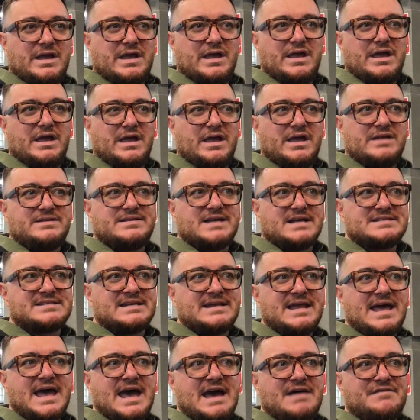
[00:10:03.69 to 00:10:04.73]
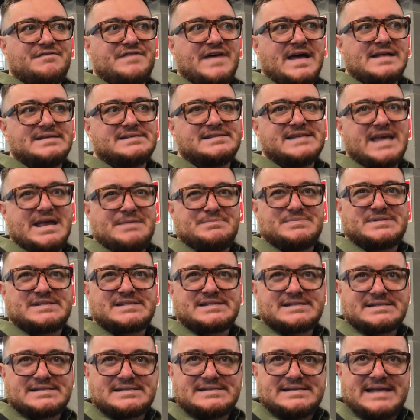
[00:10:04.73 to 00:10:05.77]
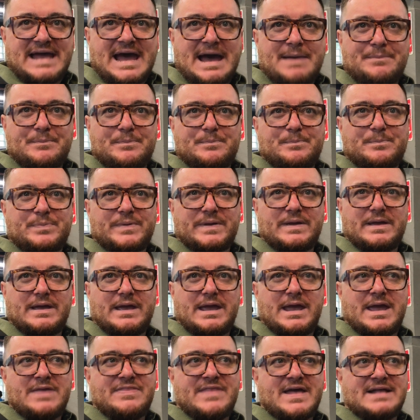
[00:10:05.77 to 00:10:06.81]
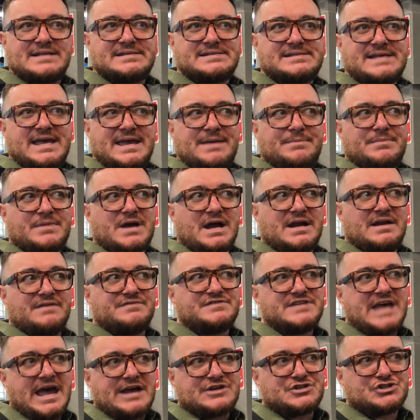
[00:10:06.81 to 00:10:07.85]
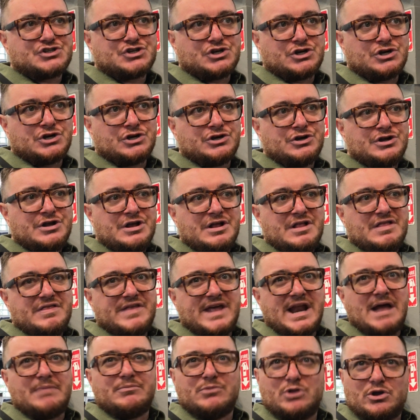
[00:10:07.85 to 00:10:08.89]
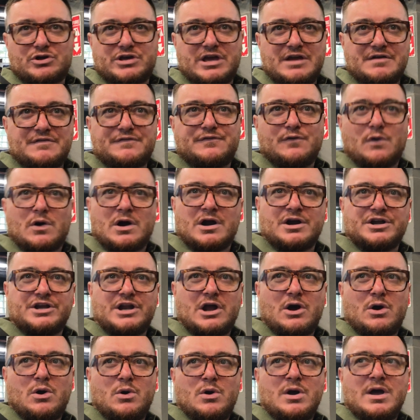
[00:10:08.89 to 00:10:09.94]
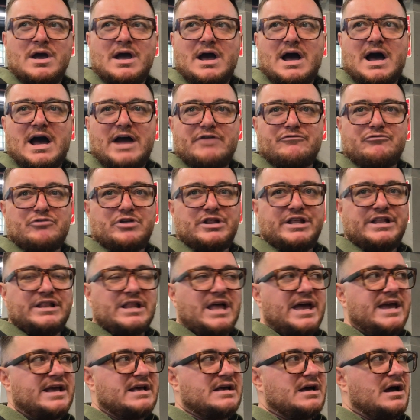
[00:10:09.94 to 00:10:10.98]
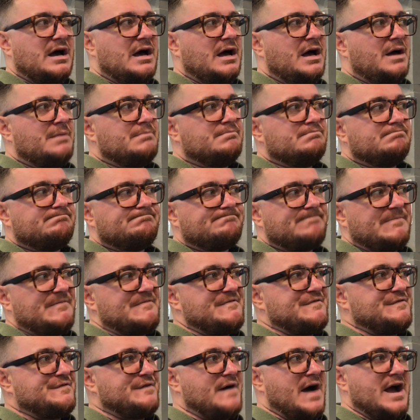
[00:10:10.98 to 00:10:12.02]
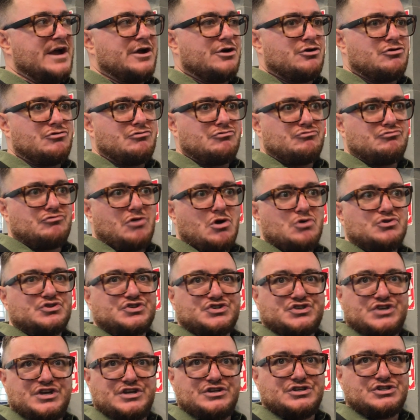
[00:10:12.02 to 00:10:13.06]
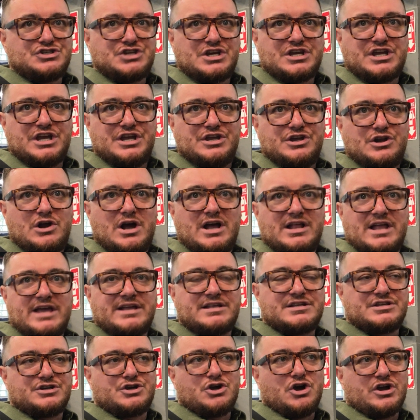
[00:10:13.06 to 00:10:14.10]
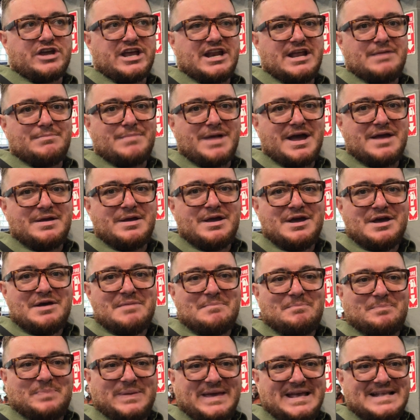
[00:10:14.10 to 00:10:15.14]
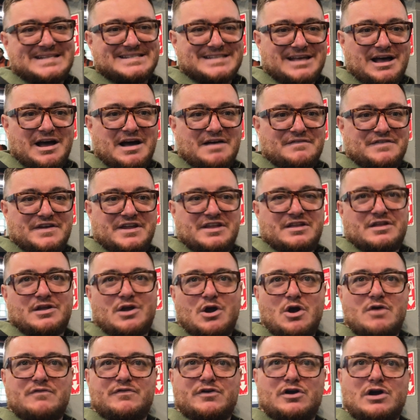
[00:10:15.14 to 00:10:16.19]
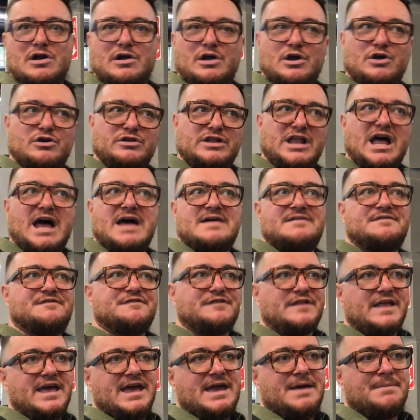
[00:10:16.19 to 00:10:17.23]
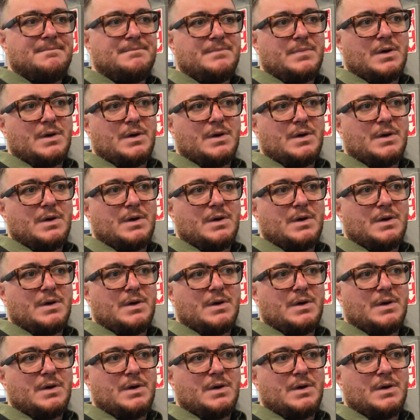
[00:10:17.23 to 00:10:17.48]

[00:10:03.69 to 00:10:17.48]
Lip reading: it doesn't have that same snap and that same kind of texture that I'm looking for. I really like fire roasting chicken. I like to cook it in my pizza oven over a live flame.